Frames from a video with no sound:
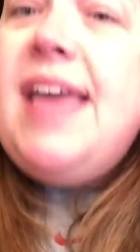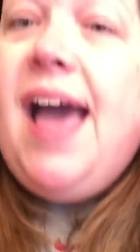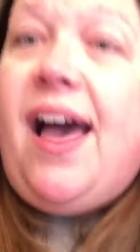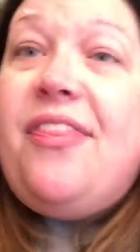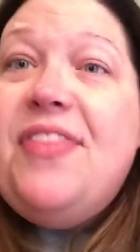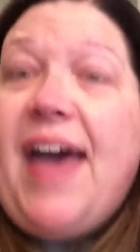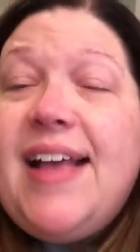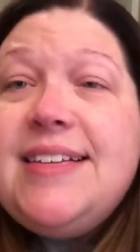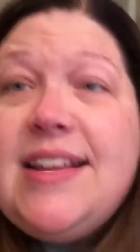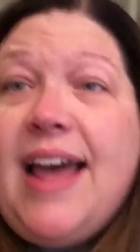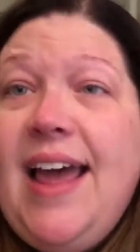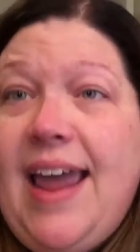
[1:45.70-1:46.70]
yeah,
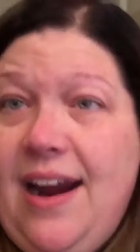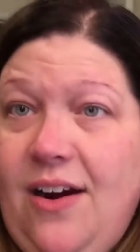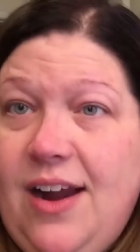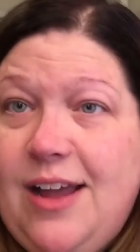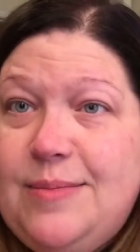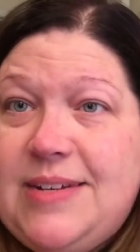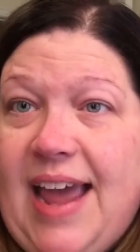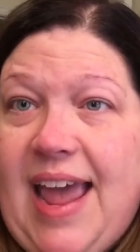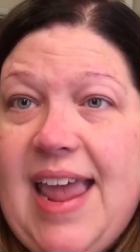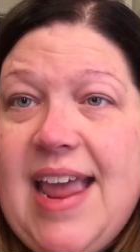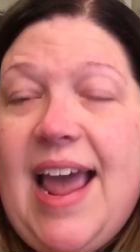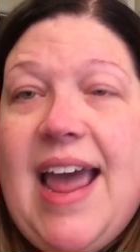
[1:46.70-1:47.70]
that's a hair
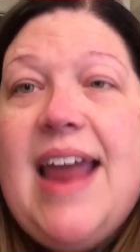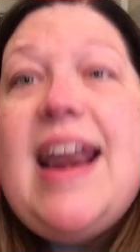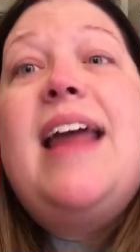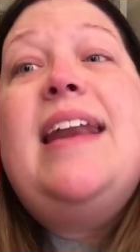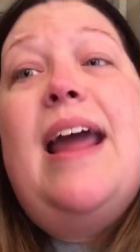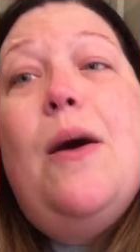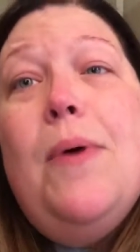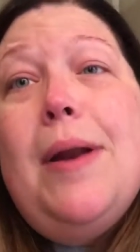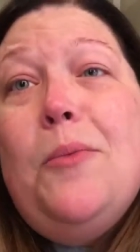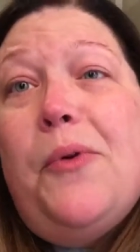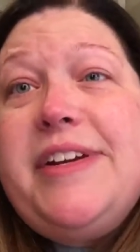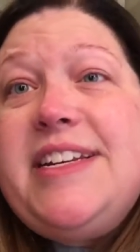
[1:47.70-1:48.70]
update. And now what
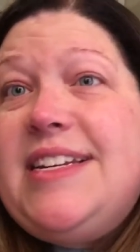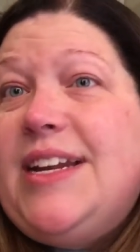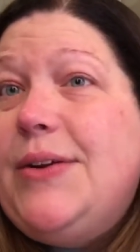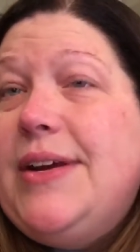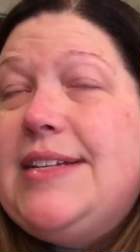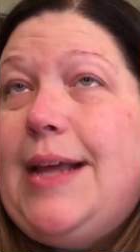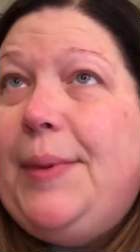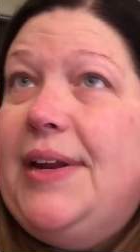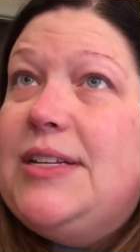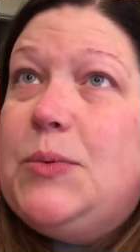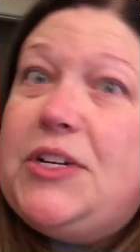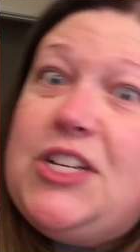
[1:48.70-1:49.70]
I'm going to do is I'm going
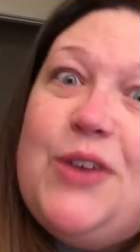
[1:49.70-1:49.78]
to switch